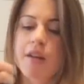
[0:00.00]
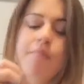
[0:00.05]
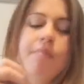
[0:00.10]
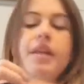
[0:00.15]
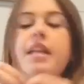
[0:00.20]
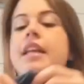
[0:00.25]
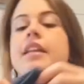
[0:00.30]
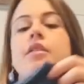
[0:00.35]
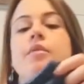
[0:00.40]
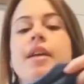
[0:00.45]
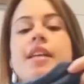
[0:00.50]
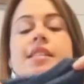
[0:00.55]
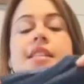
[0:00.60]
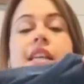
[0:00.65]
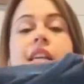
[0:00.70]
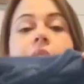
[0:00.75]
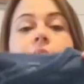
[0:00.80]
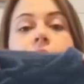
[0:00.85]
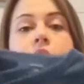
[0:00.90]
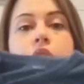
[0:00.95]
But anyways, the
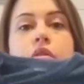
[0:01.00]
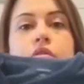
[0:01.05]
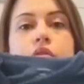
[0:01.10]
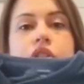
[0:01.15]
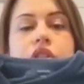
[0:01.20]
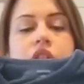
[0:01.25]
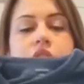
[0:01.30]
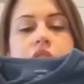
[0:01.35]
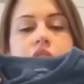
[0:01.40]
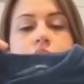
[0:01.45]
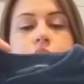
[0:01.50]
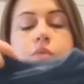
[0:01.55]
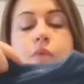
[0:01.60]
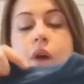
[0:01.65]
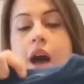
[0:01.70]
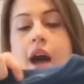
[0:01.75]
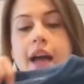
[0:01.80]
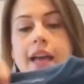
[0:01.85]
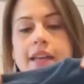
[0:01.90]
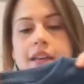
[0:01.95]
kimono shirts.
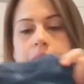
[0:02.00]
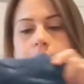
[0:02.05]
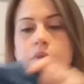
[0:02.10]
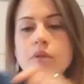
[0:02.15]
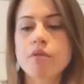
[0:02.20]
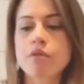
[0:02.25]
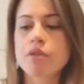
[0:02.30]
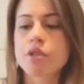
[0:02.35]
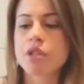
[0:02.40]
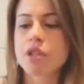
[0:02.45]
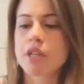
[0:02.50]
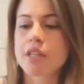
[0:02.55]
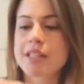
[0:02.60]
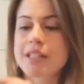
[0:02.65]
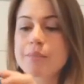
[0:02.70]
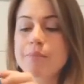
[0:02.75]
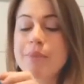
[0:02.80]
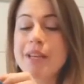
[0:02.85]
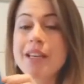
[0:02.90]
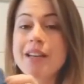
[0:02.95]
Why kimono
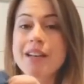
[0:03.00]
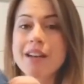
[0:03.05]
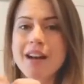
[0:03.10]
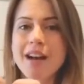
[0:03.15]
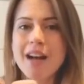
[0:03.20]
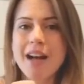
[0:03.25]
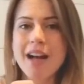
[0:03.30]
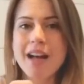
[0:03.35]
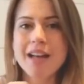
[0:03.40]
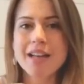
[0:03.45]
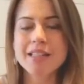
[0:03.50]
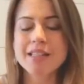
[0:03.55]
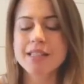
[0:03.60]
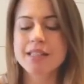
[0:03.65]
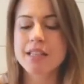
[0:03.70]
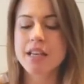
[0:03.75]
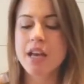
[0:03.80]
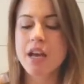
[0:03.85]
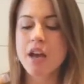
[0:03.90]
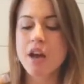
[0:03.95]
shirts?
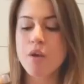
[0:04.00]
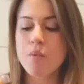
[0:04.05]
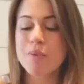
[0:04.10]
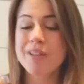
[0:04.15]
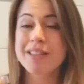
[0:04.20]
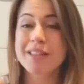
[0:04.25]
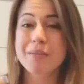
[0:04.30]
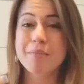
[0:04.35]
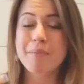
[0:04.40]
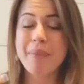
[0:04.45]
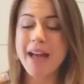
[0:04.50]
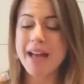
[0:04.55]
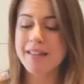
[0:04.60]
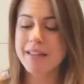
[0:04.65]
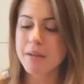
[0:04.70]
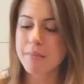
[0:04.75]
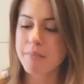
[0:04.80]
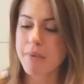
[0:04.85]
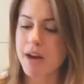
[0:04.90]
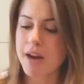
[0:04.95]
Because with their
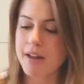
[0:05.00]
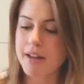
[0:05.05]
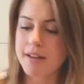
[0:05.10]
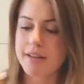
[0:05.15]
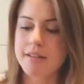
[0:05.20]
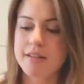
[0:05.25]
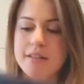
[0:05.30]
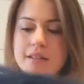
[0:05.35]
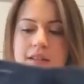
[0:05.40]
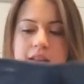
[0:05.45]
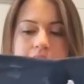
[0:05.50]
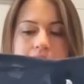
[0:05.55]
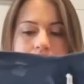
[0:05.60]
belly button,